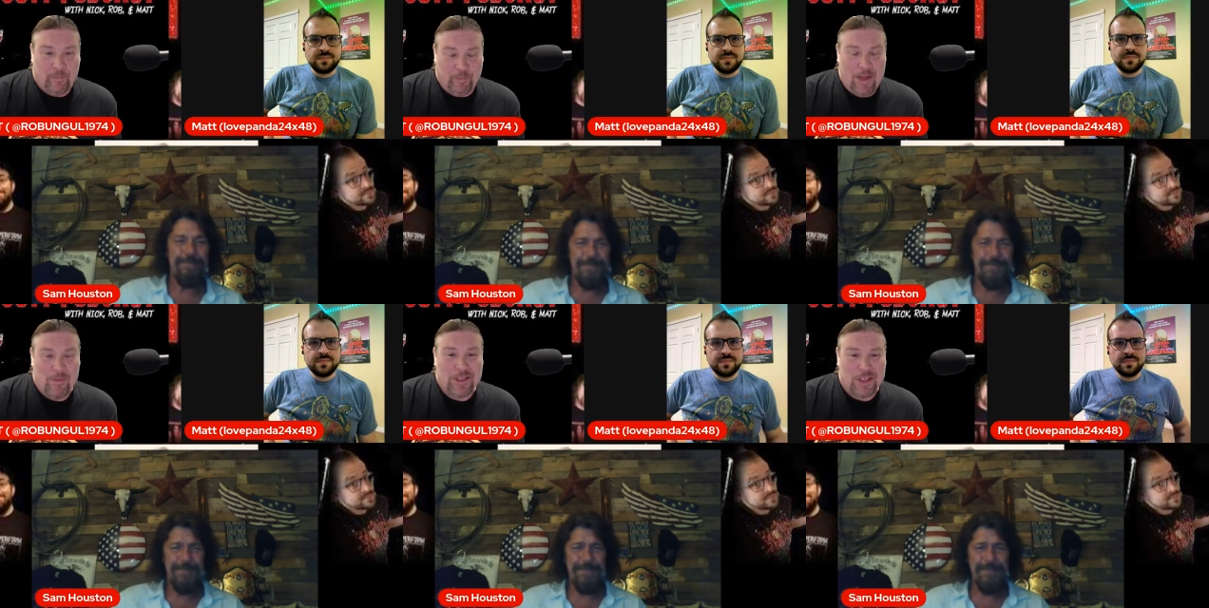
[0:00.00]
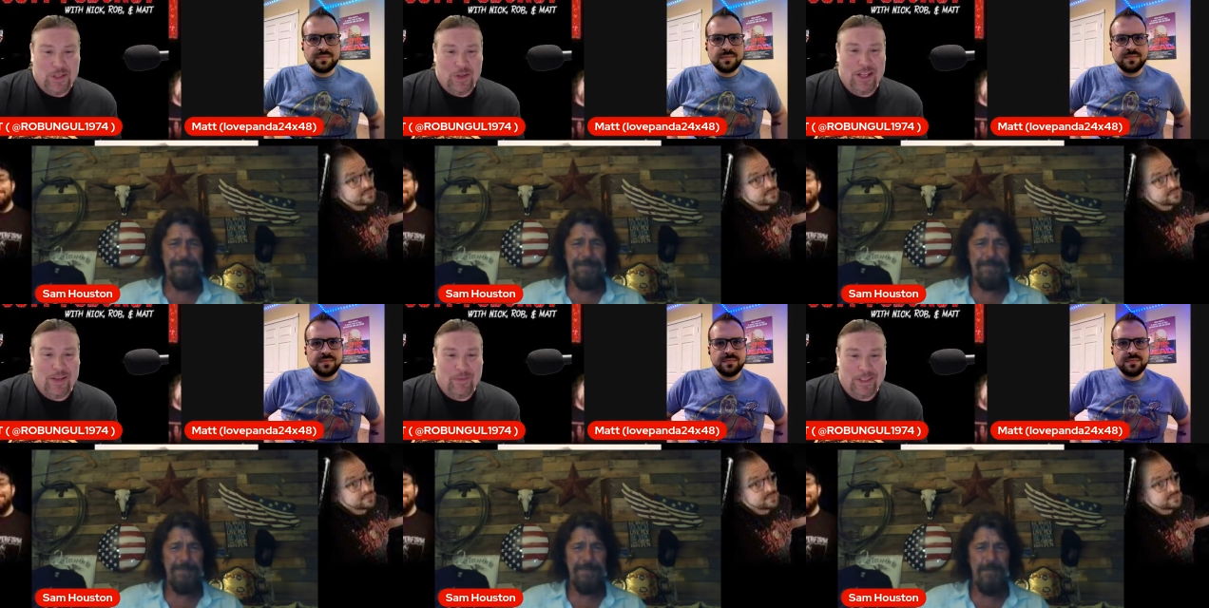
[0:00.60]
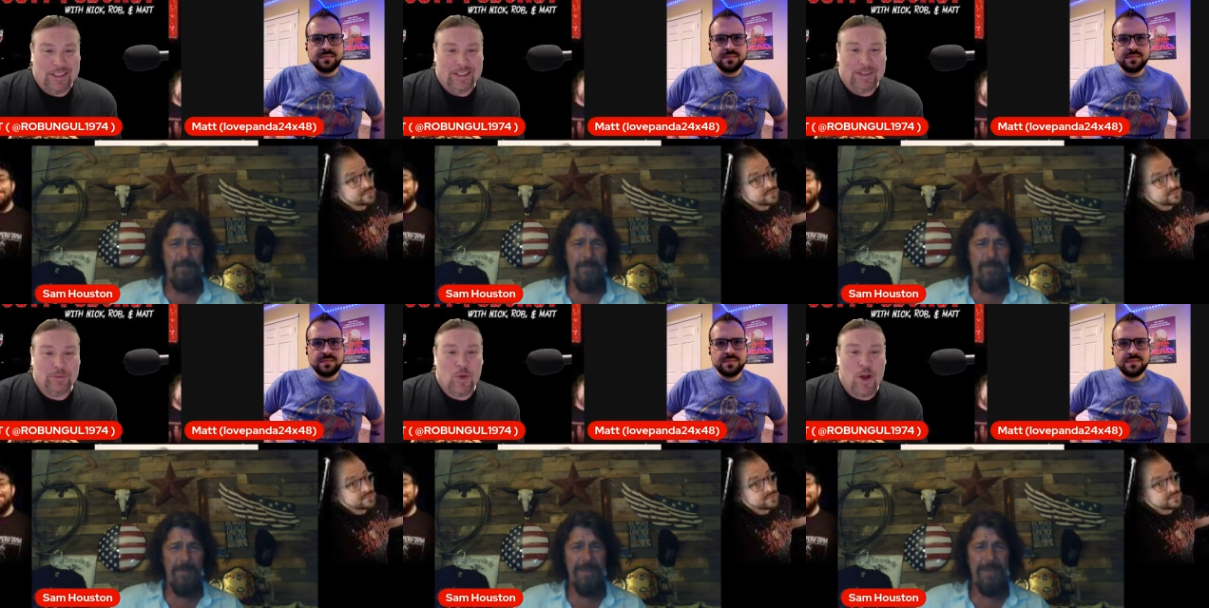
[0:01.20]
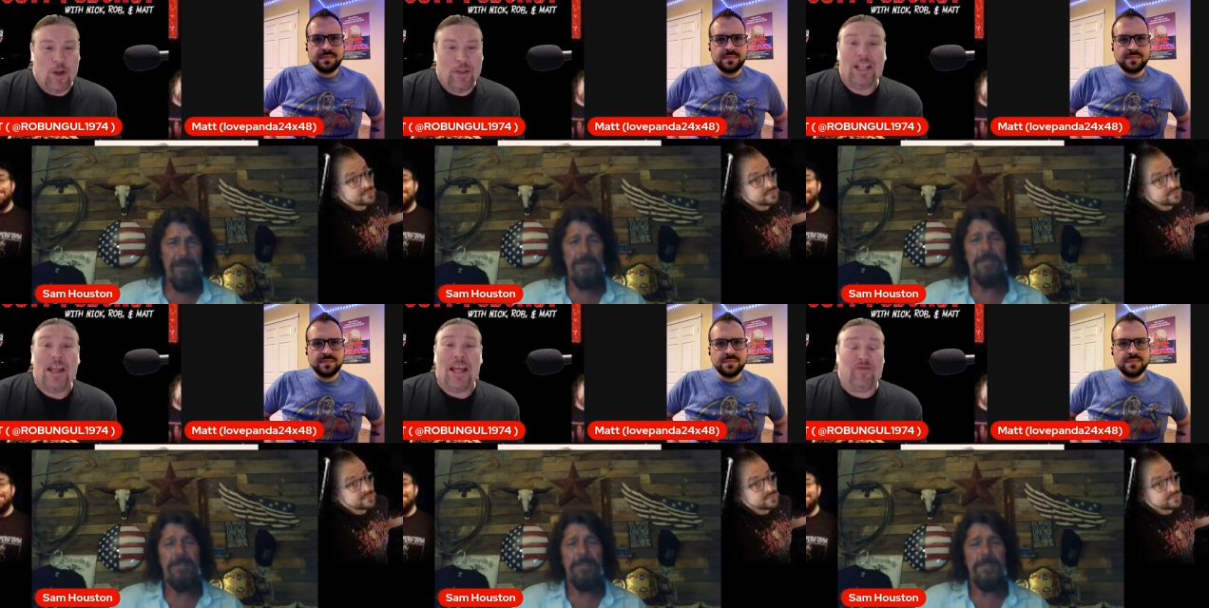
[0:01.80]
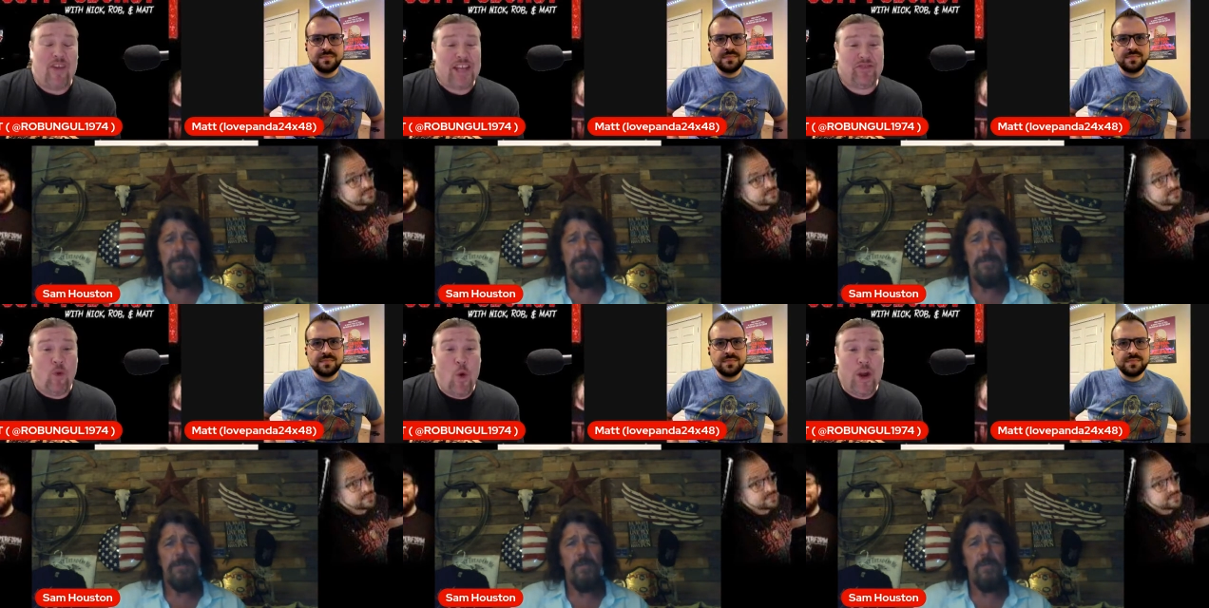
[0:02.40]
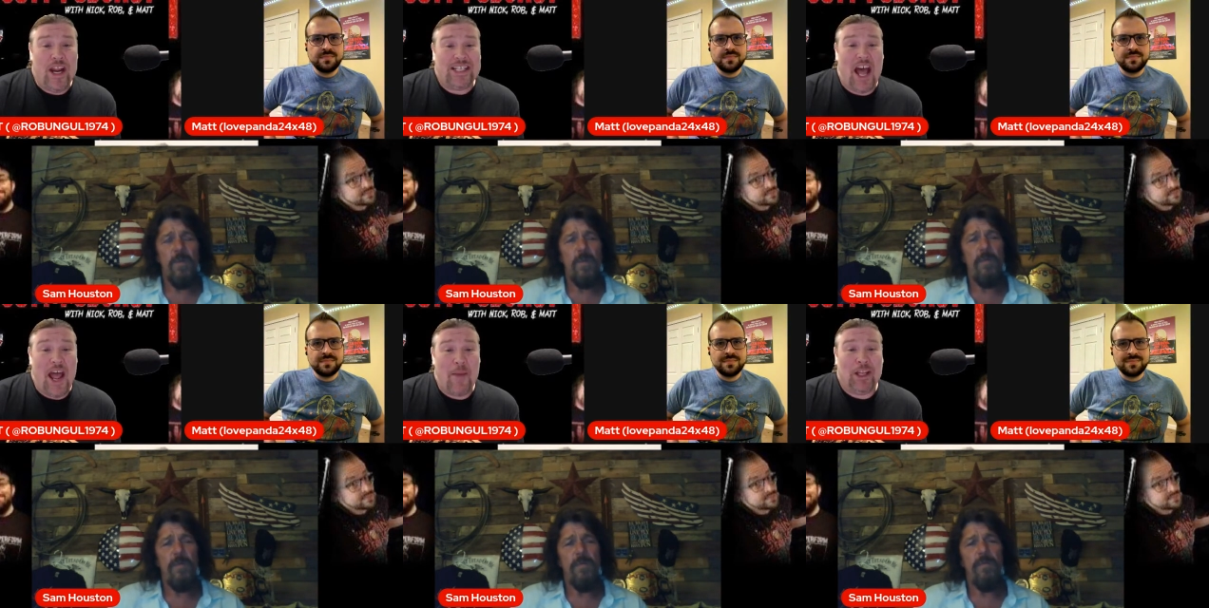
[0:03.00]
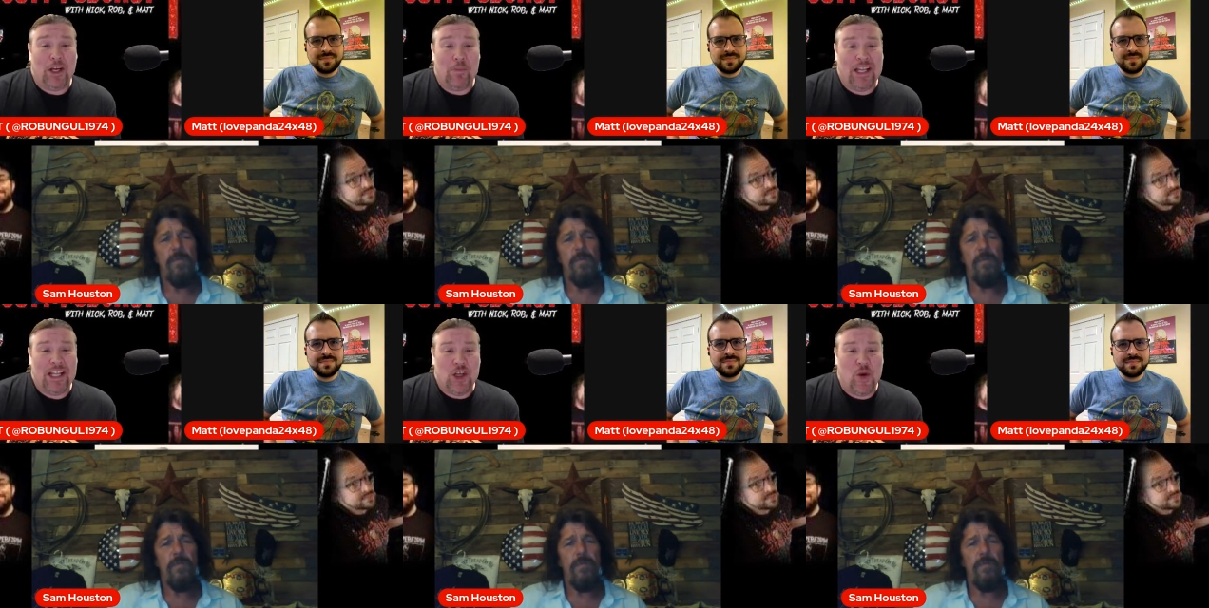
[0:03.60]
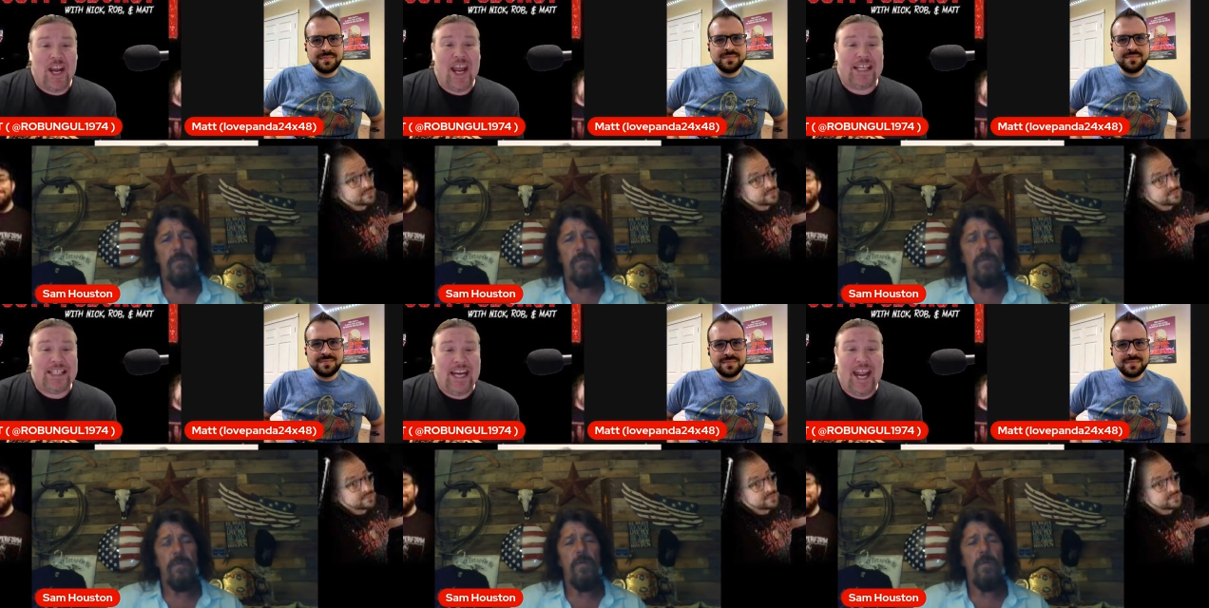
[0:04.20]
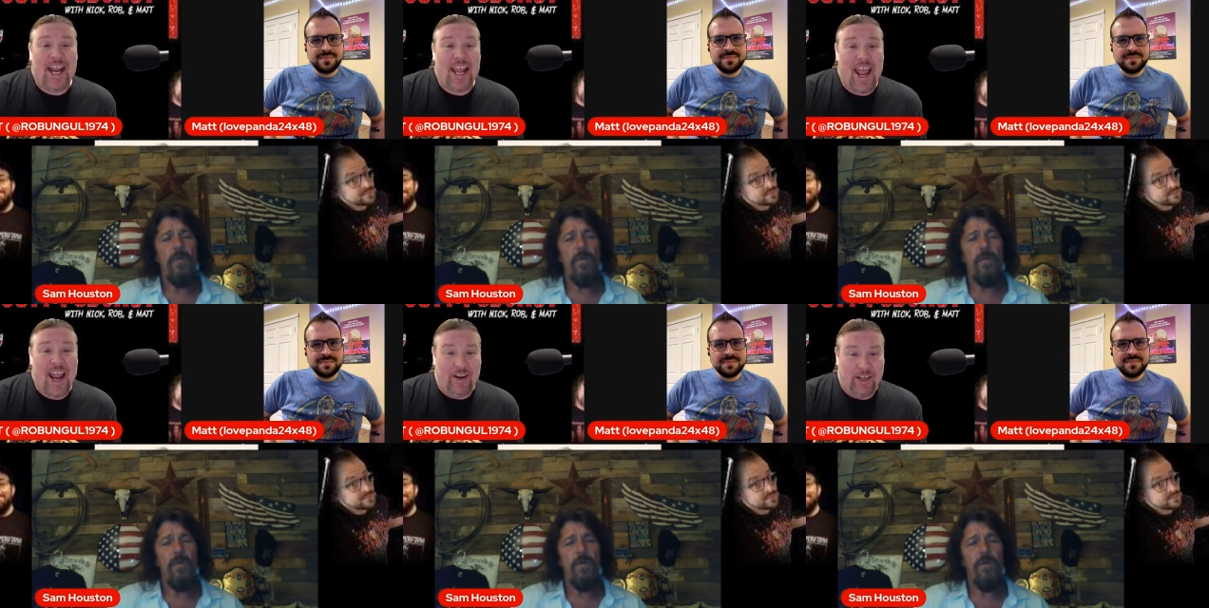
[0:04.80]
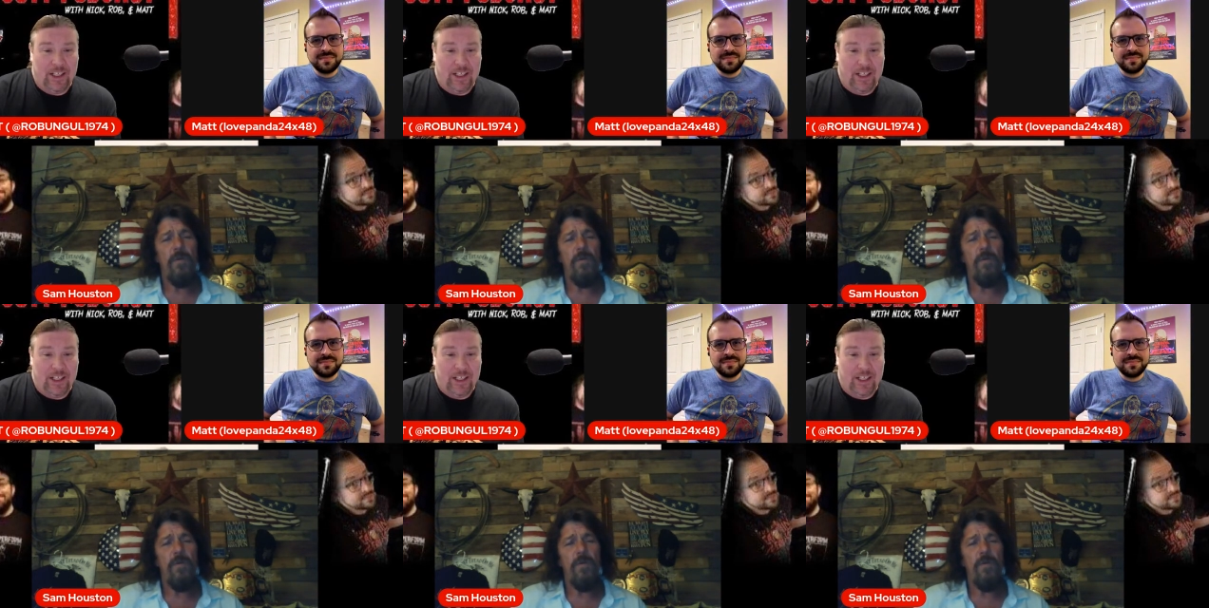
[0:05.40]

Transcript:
Speaker 1: Absolutely. Well, let's fast forward in time a little bit. Let's go to 1988.